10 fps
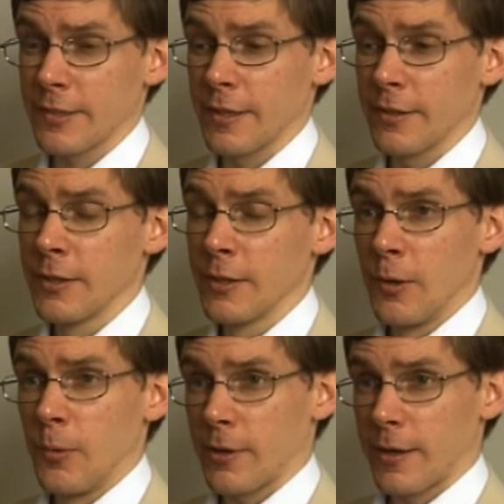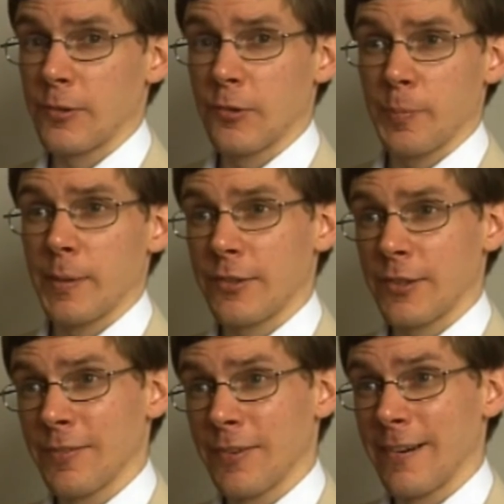So what I talked about
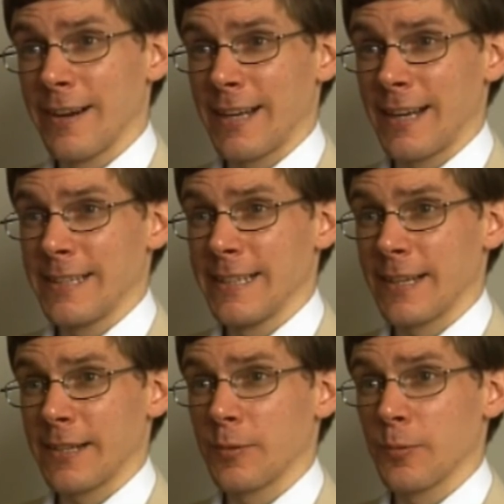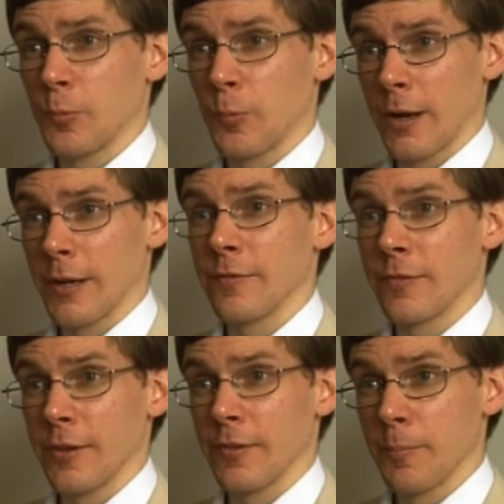so far is actually just one of
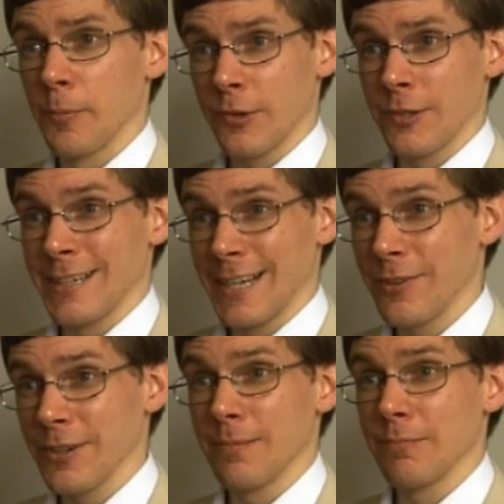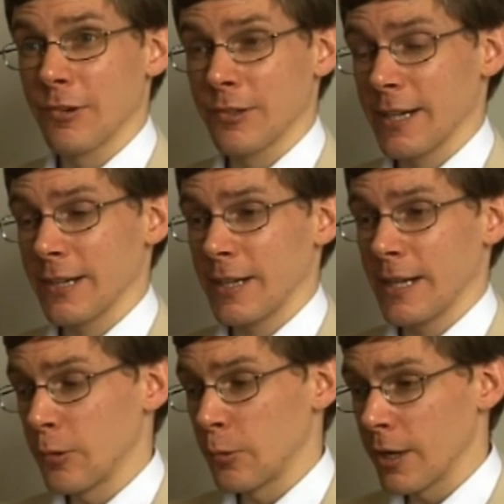the more significant projects
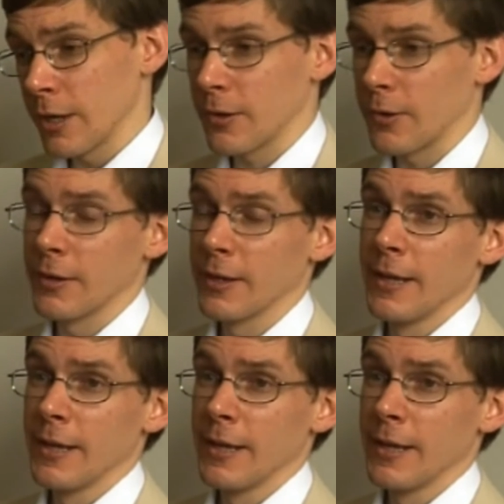it will work on.